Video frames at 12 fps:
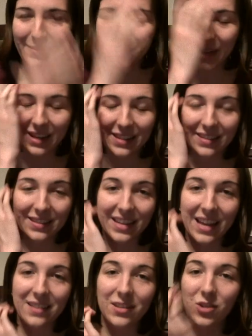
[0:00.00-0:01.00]
because
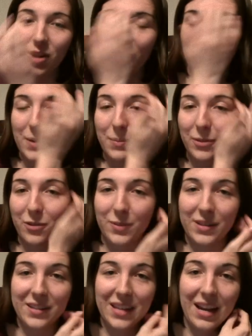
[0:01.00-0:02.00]
as a joke, people have
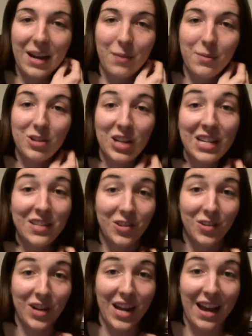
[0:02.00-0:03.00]
been saying how much
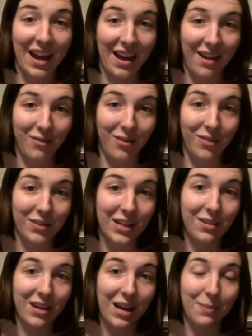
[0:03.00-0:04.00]
history I have on the
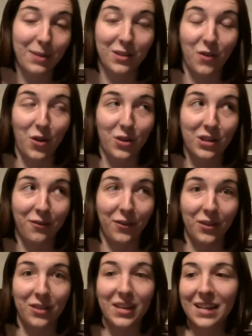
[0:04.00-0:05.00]
internet because of all the
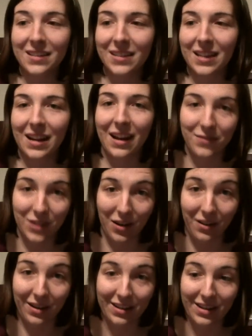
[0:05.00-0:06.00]
different things that I've
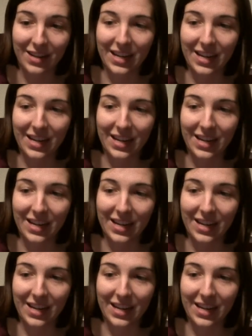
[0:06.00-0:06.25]
done.